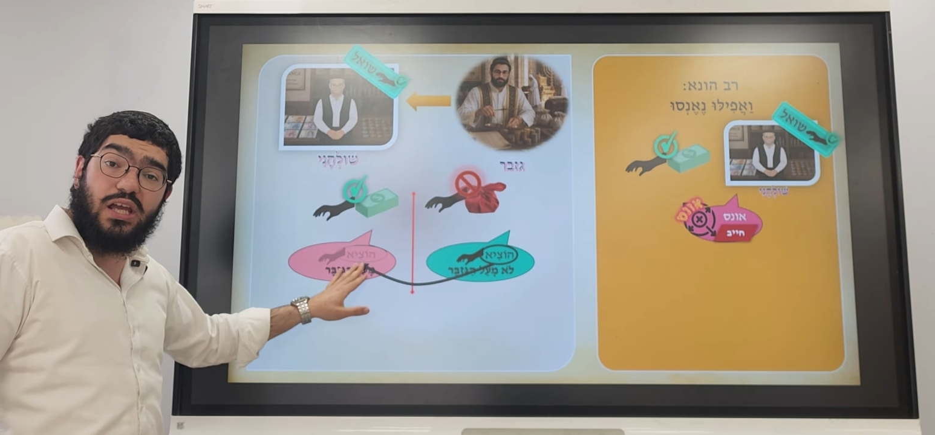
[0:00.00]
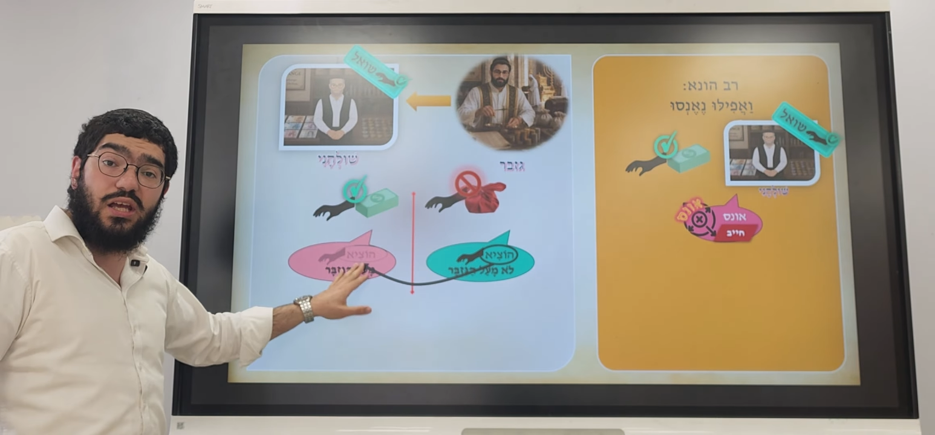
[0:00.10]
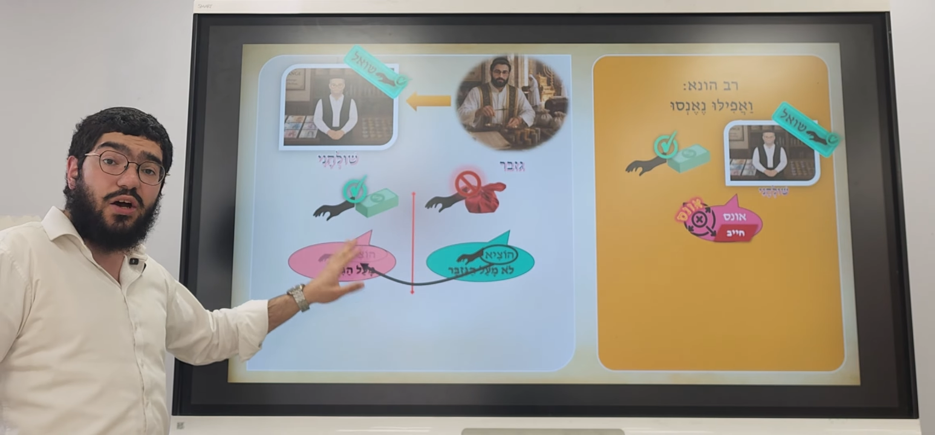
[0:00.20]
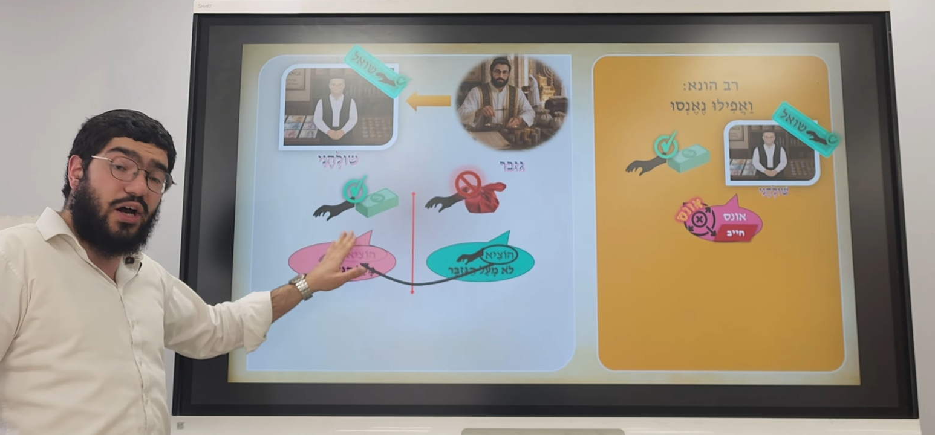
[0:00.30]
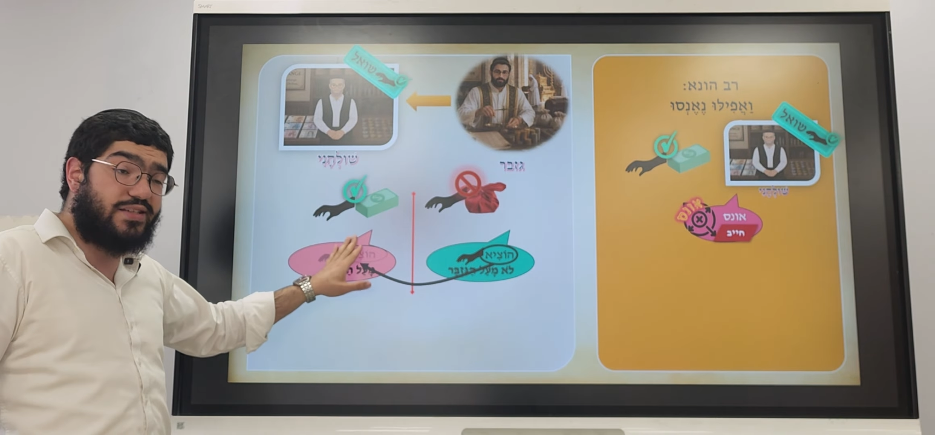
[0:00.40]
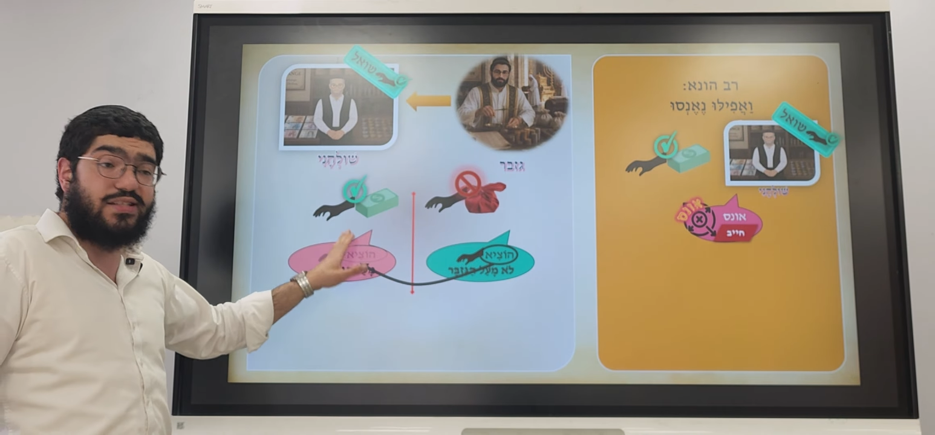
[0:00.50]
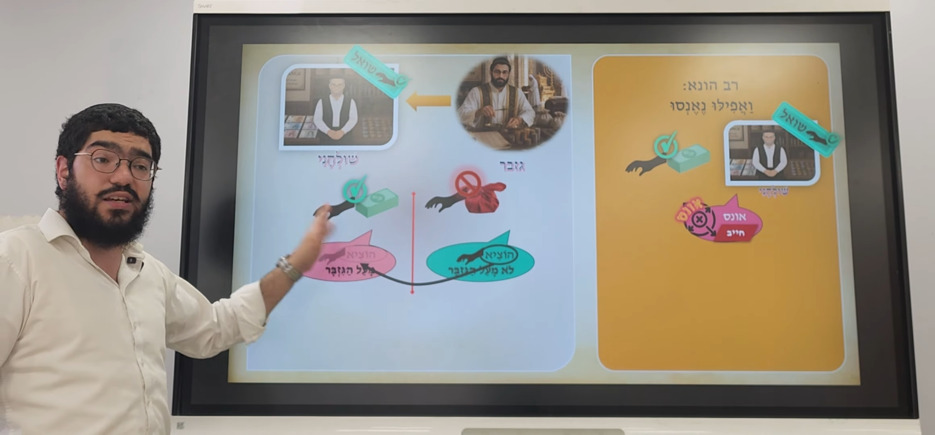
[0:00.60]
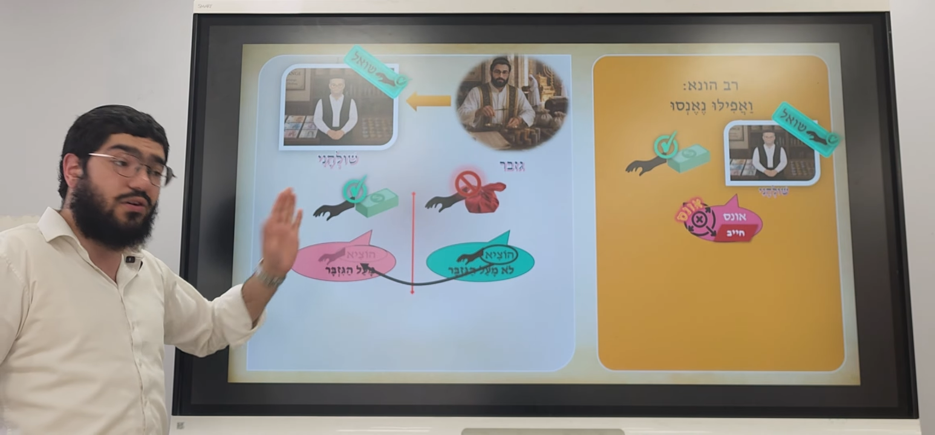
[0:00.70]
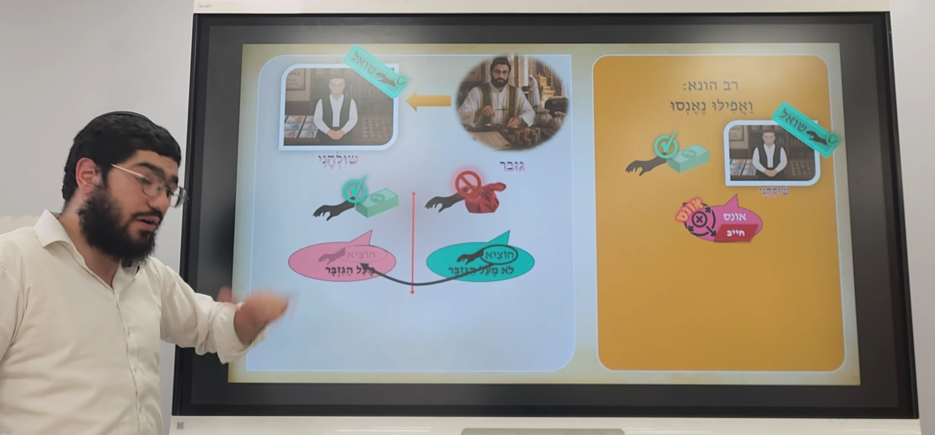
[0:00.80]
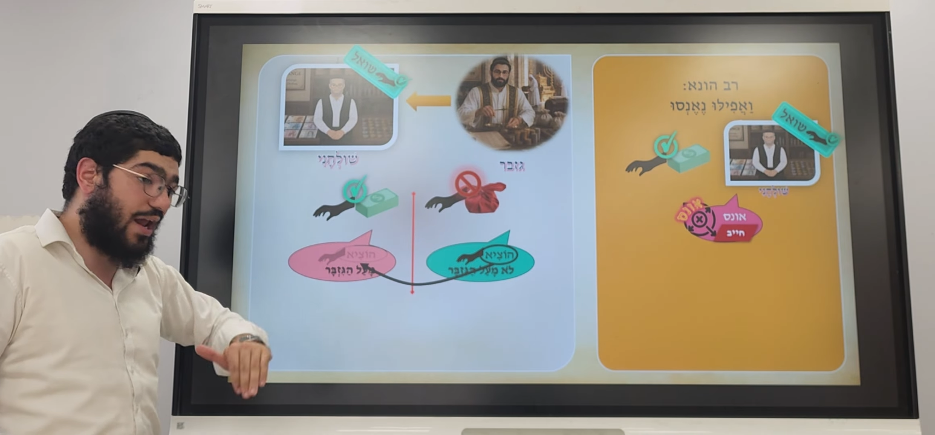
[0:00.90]

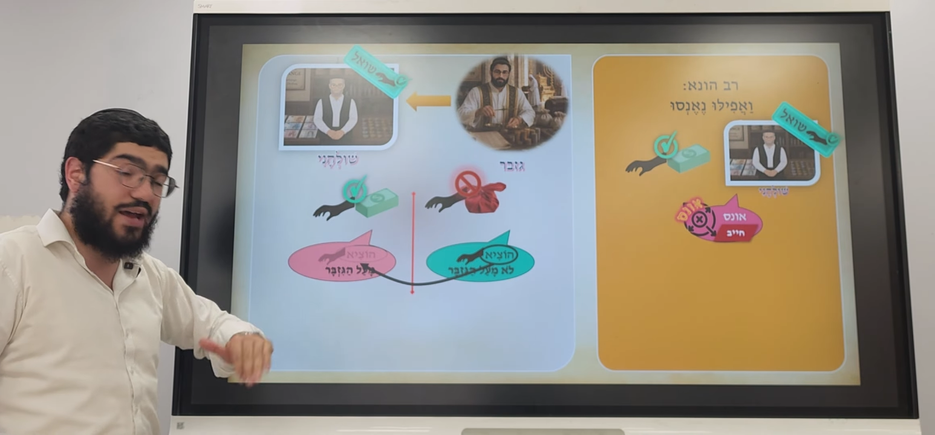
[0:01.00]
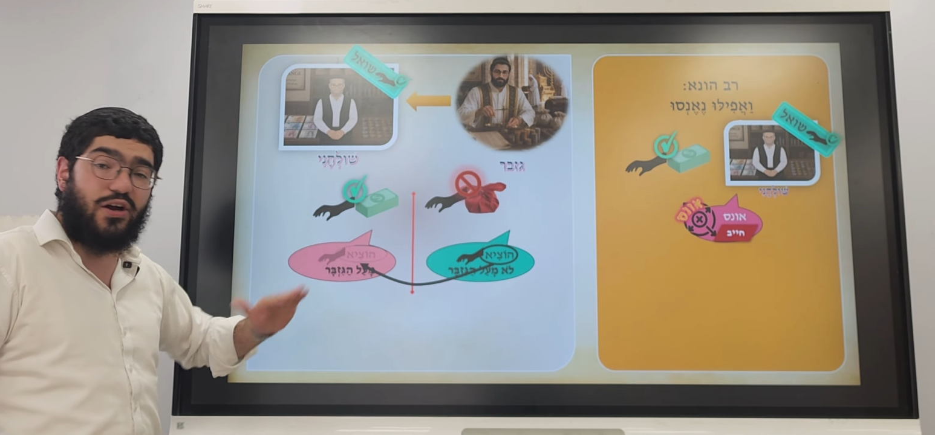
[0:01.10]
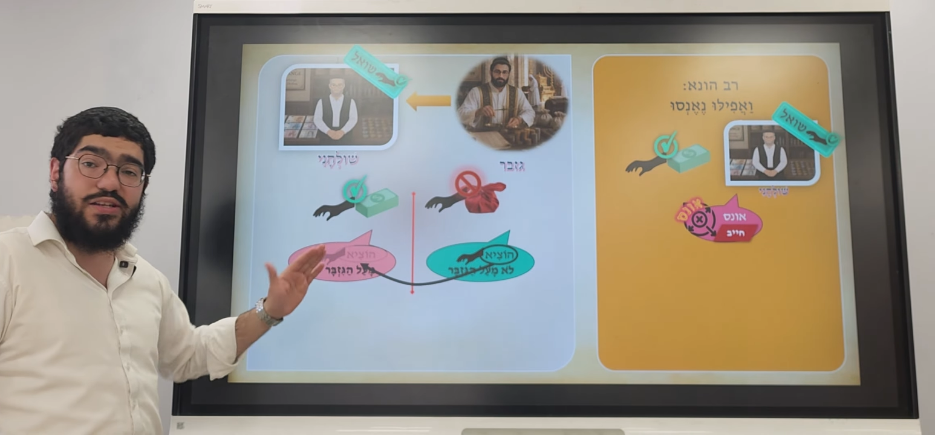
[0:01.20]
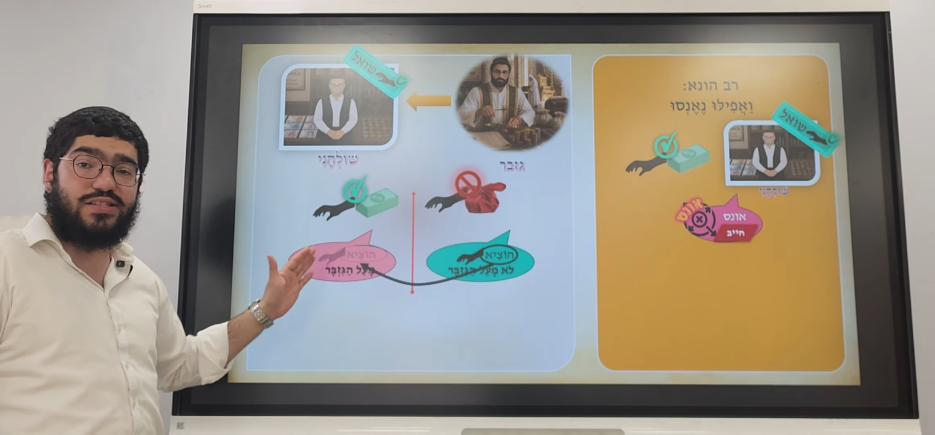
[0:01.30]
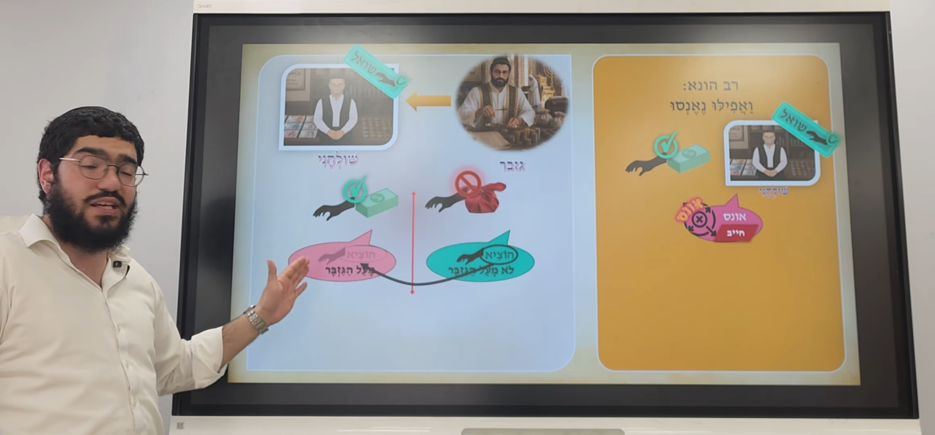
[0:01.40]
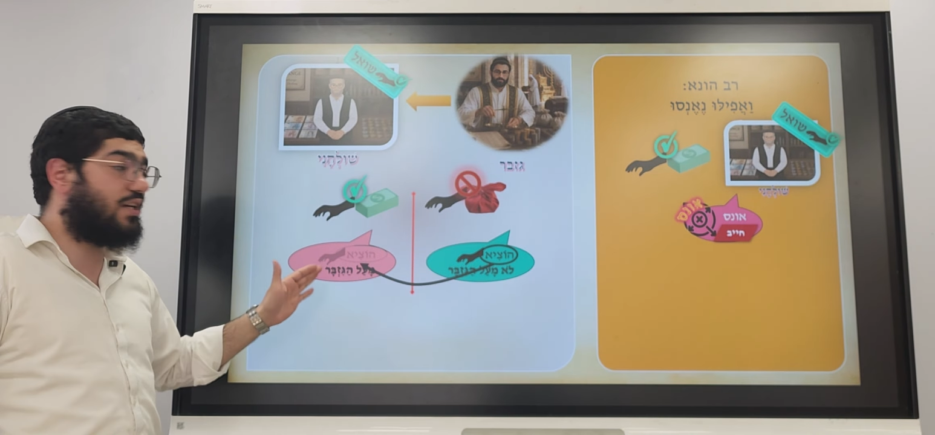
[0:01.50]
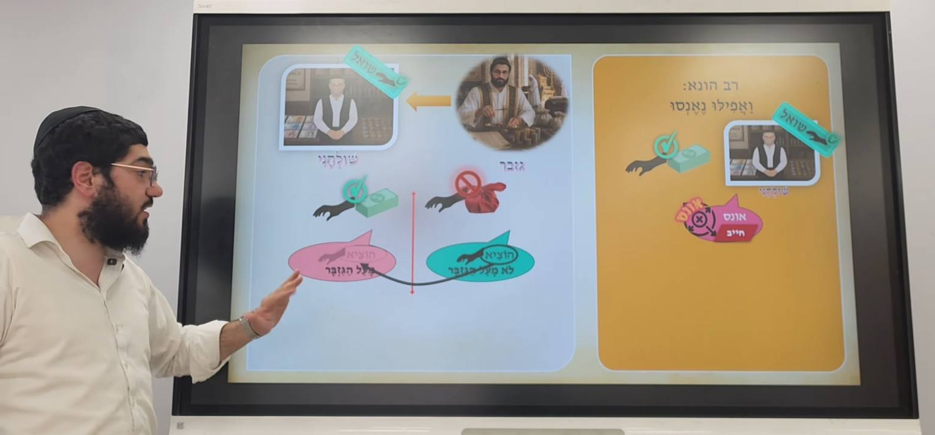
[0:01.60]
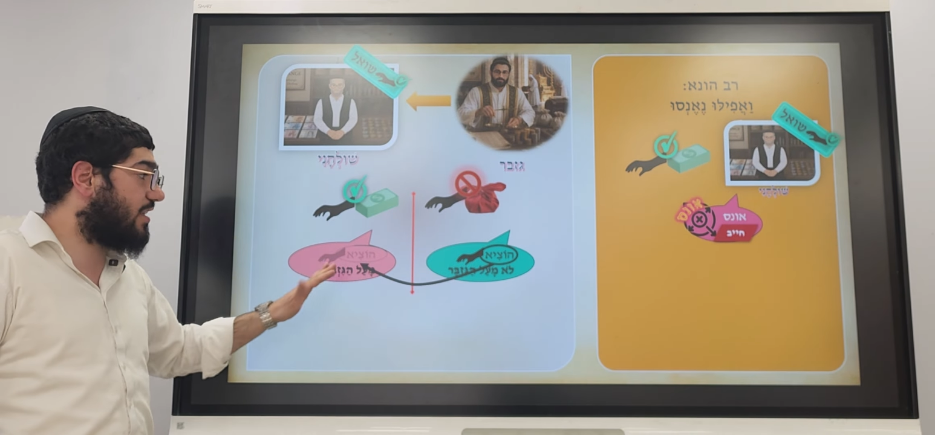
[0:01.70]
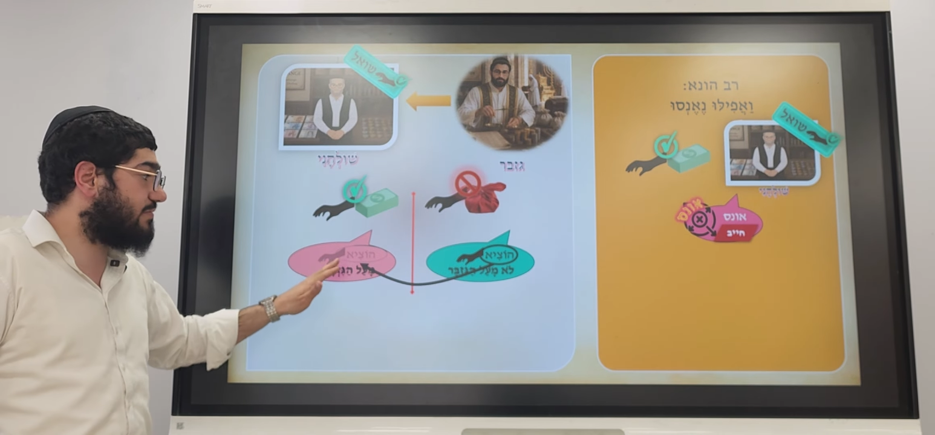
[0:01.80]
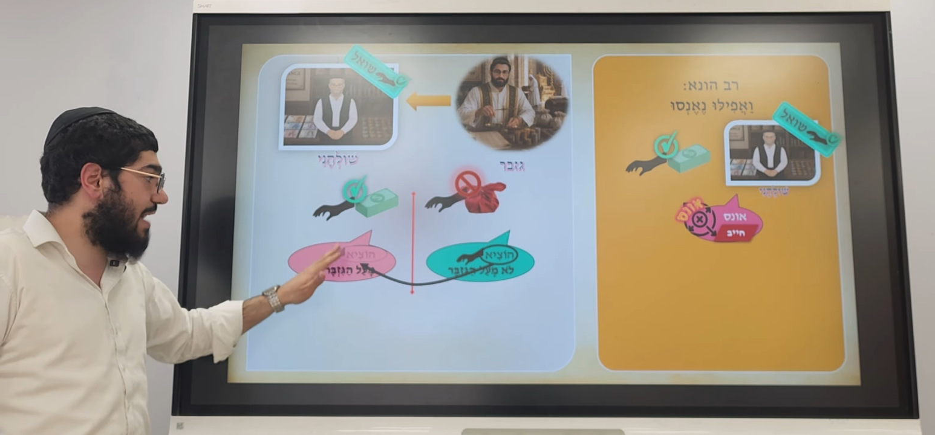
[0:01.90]
hoitzi or not hoitzi,
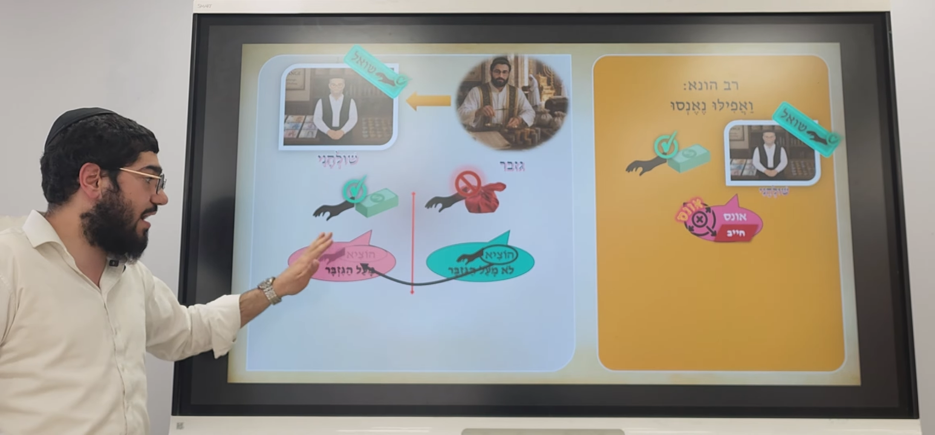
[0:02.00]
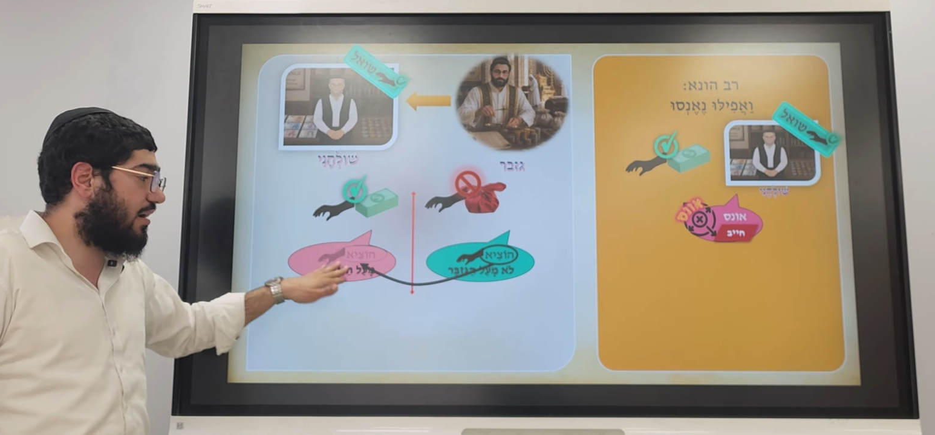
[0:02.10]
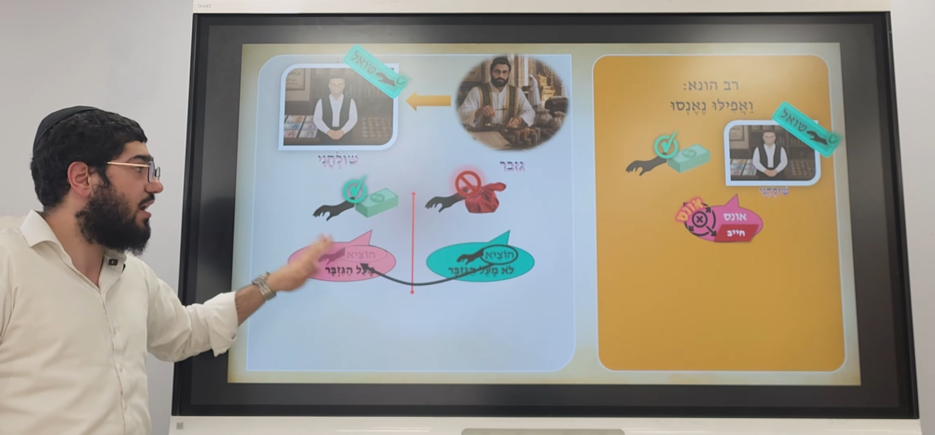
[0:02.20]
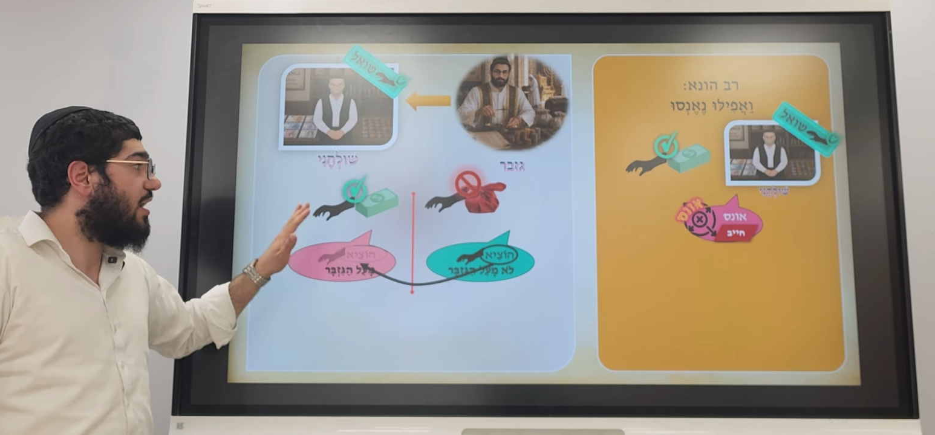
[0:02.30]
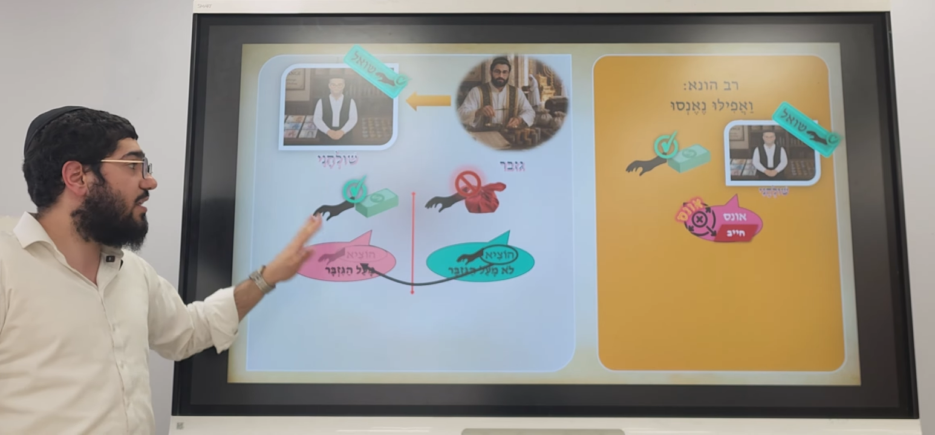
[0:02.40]
it doesn't matter,